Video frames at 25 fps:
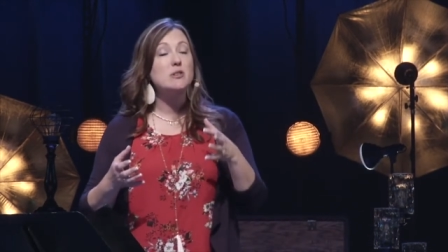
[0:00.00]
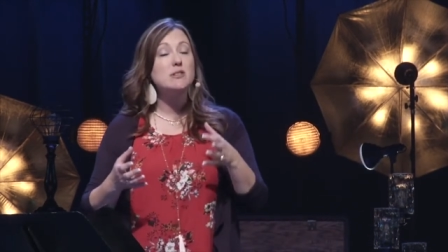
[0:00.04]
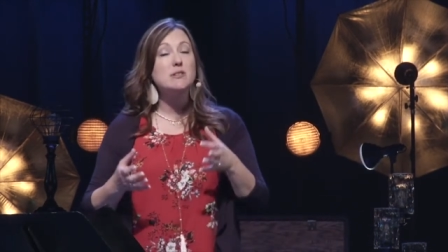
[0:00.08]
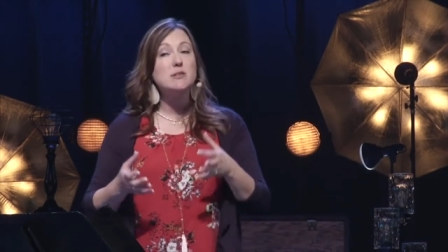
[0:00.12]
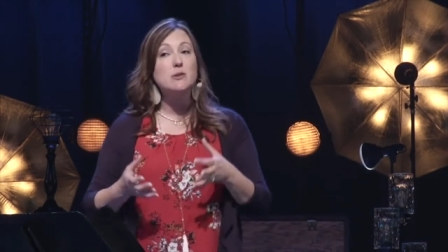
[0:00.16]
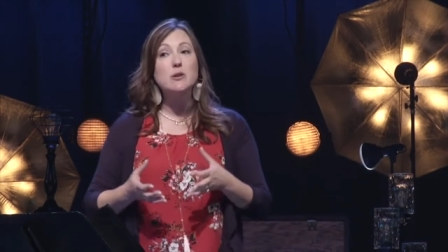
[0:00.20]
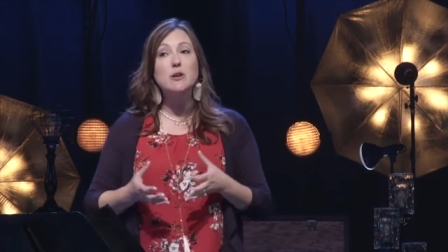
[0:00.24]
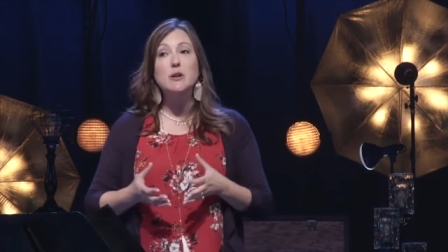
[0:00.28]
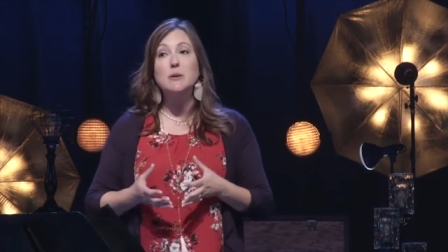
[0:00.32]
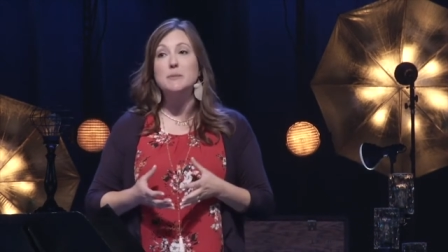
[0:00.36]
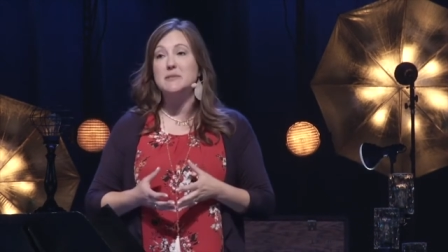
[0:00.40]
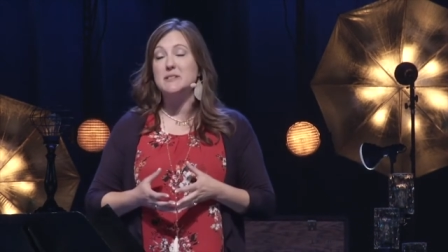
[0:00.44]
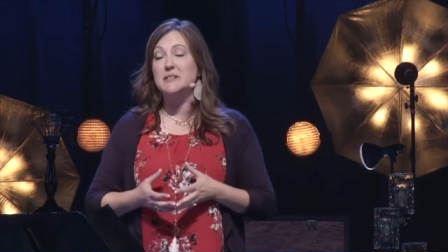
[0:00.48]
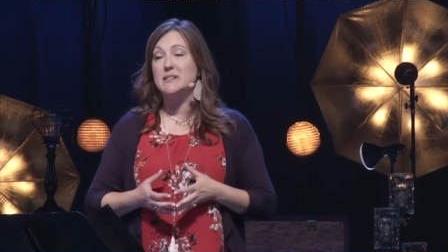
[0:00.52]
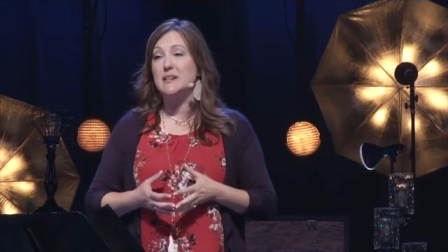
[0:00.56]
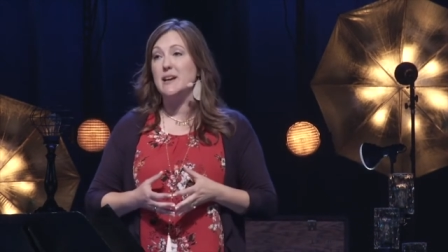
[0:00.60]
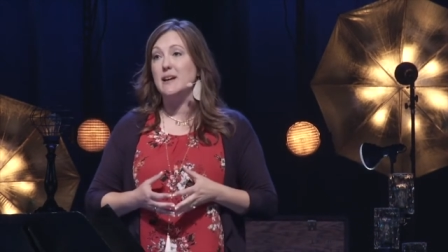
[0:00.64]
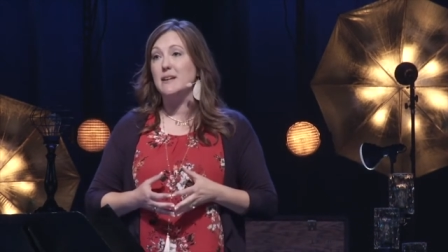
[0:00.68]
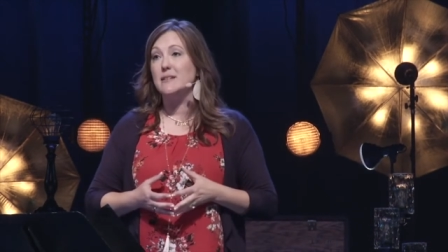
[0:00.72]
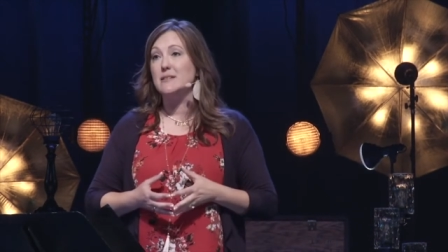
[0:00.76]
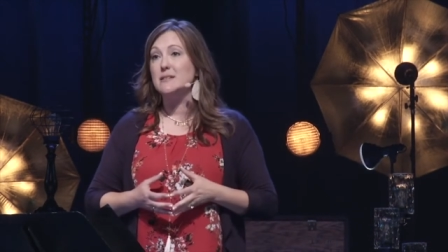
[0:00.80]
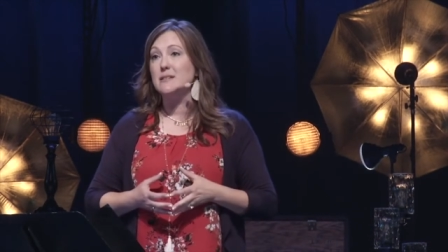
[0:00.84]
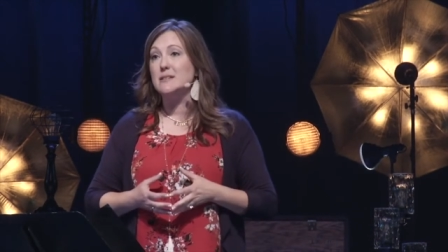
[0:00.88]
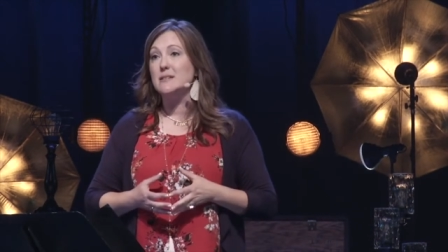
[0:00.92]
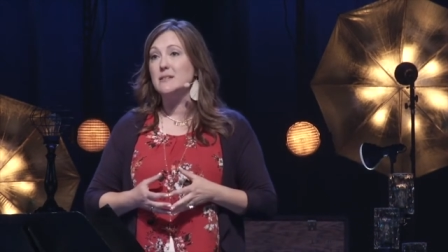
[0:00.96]

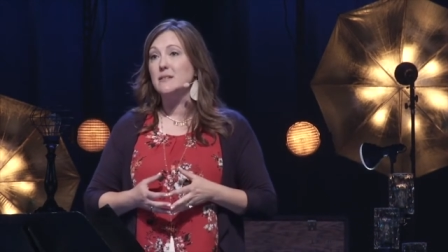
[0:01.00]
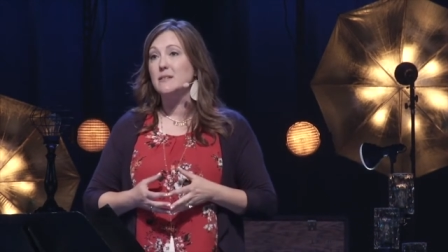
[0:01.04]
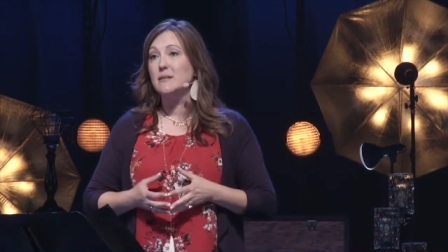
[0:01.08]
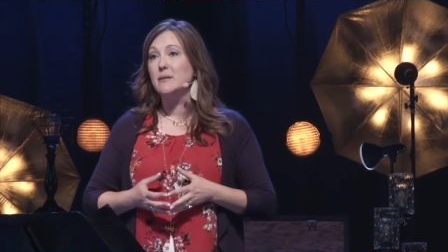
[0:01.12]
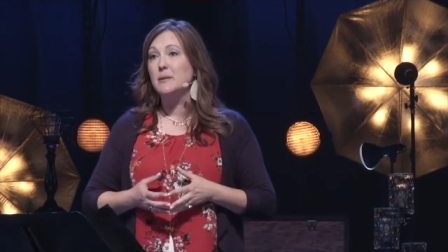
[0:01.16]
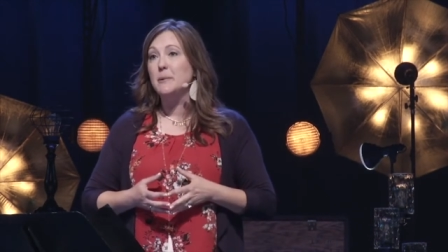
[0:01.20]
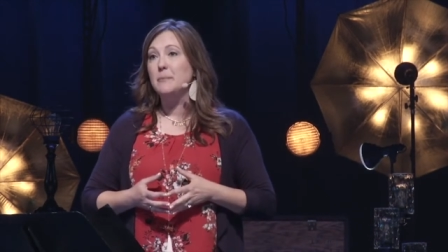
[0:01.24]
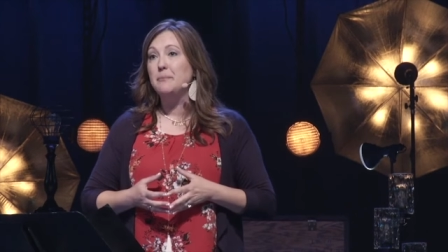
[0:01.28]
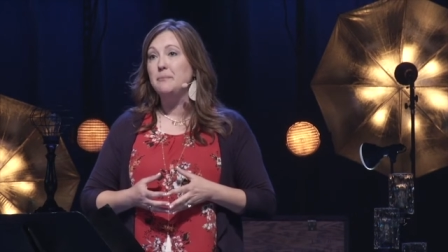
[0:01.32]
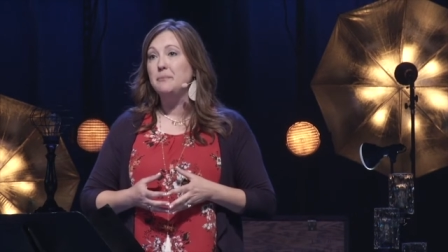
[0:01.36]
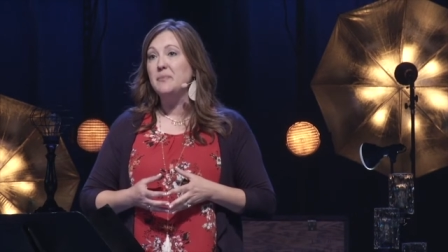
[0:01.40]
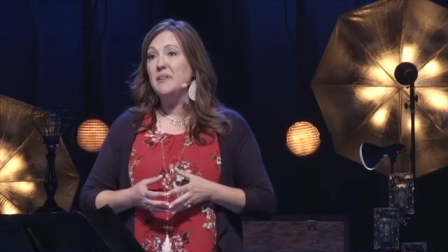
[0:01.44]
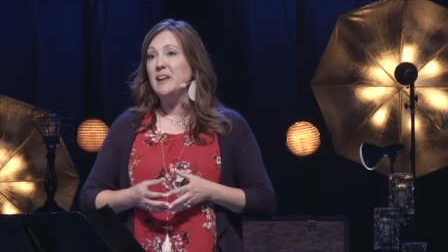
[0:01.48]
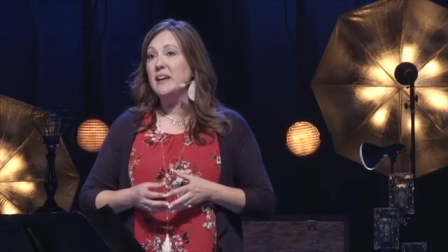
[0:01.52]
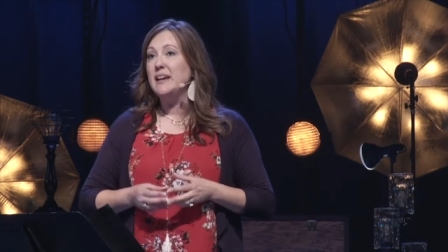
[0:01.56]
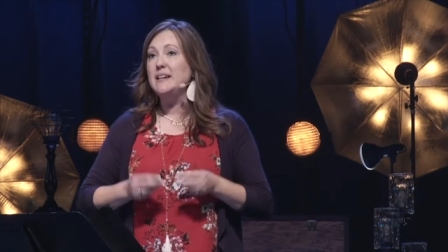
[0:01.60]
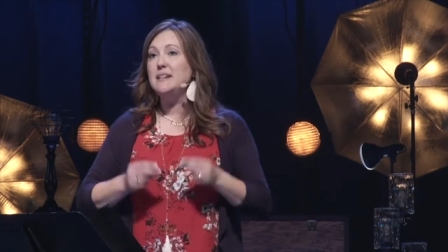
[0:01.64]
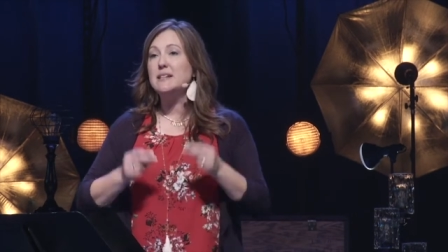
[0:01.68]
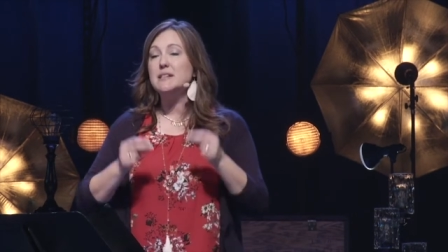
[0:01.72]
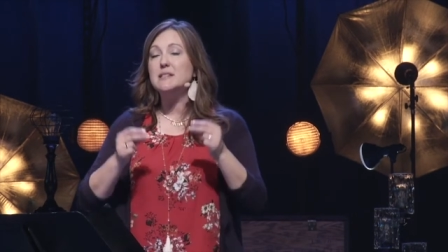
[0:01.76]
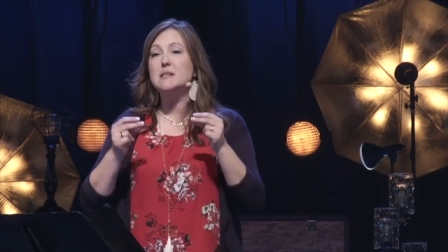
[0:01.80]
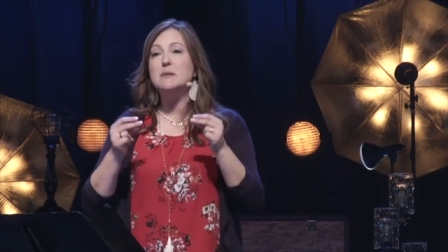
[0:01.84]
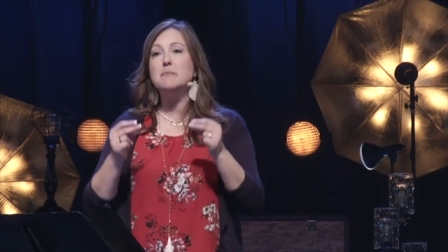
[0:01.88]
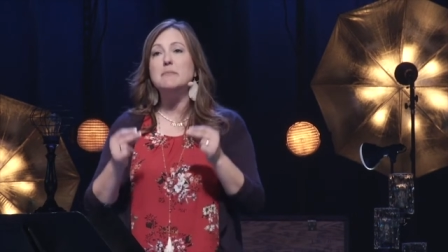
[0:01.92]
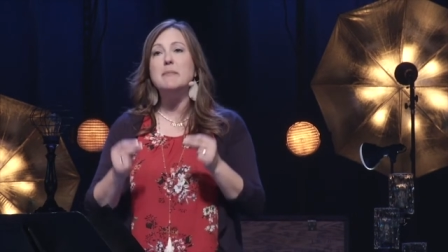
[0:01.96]
circumstance. He
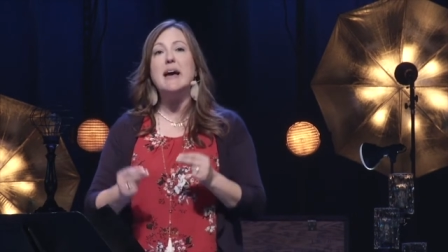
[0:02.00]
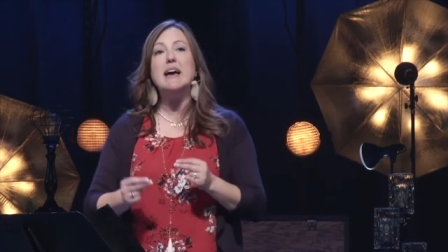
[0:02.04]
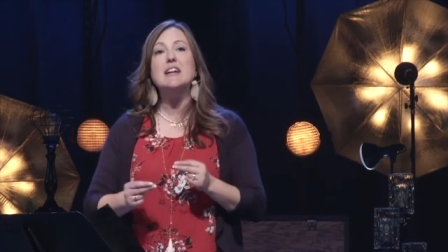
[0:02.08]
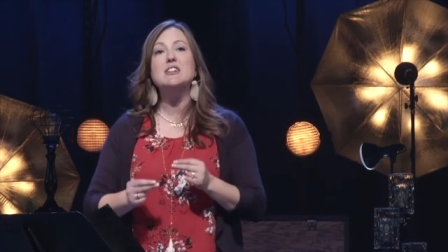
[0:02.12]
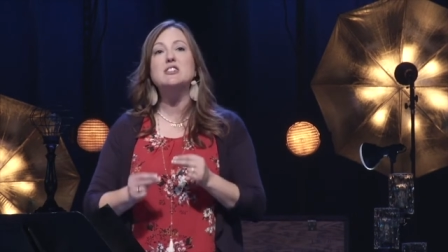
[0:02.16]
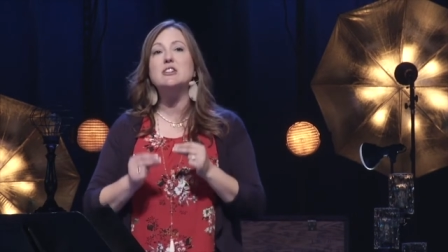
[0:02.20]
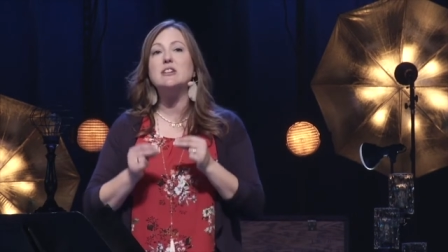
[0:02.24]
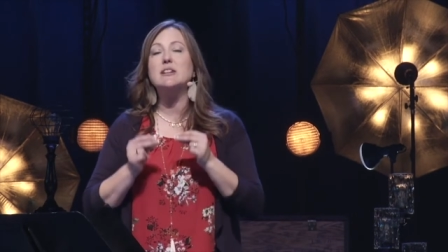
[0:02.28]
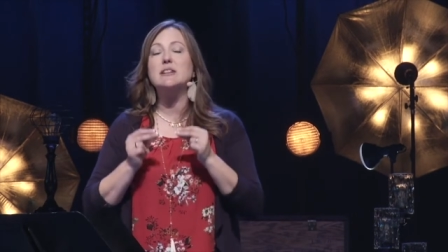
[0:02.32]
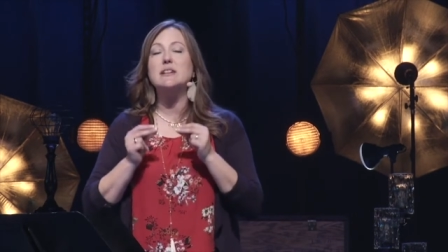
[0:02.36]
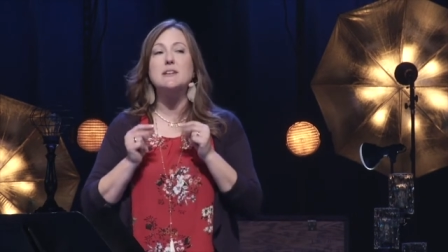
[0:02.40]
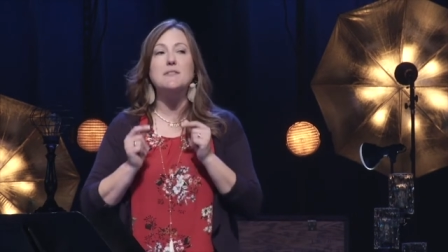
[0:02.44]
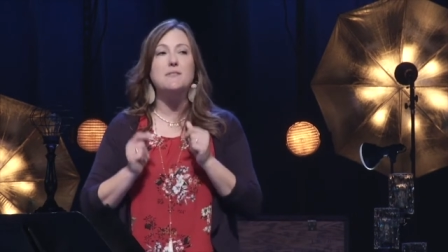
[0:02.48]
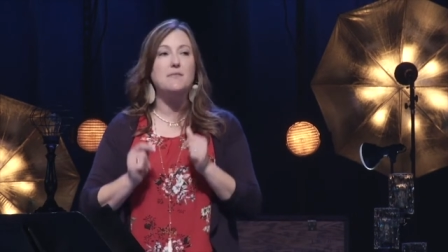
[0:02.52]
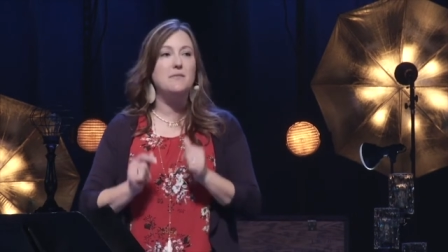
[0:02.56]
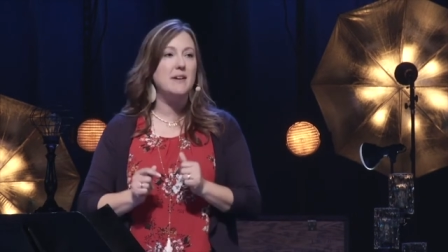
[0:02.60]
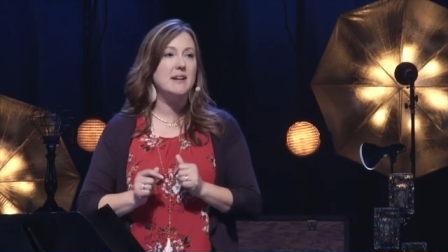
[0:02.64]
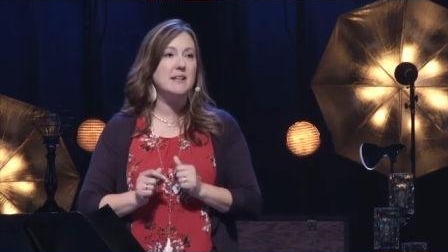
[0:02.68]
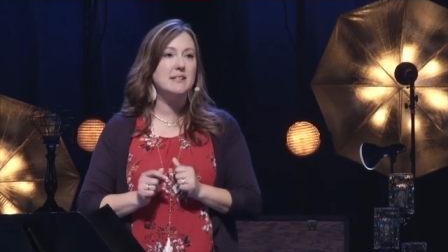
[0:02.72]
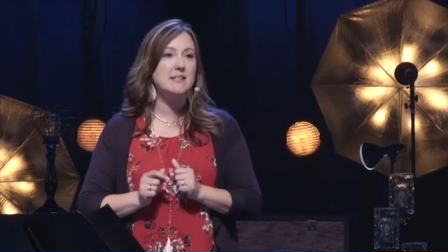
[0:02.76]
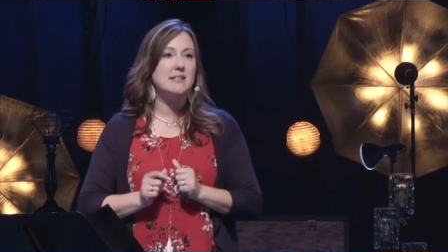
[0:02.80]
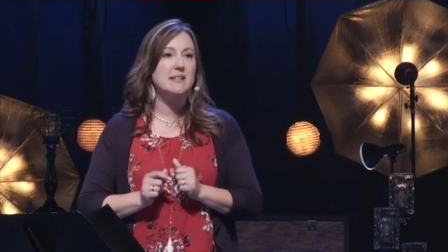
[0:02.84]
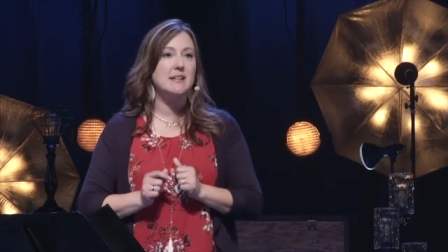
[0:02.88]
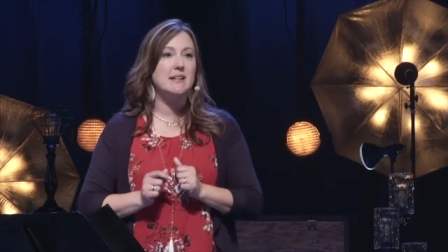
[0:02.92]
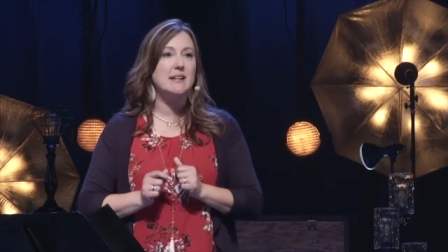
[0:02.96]
doesn't magically
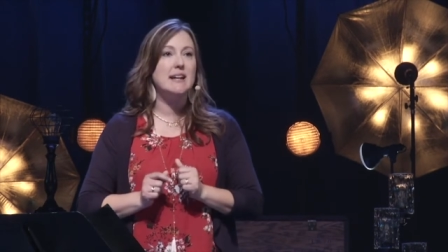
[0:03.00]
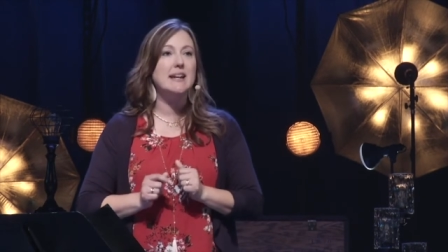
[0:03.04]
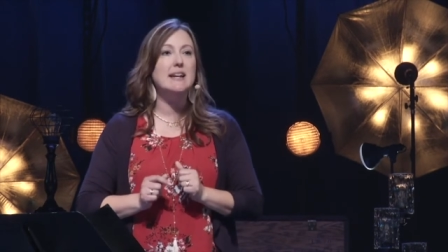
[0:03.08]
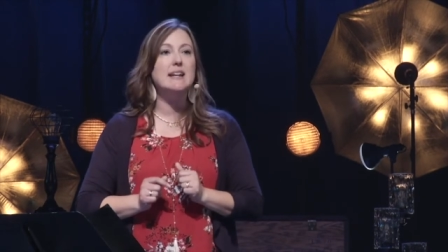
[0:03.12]
fix it.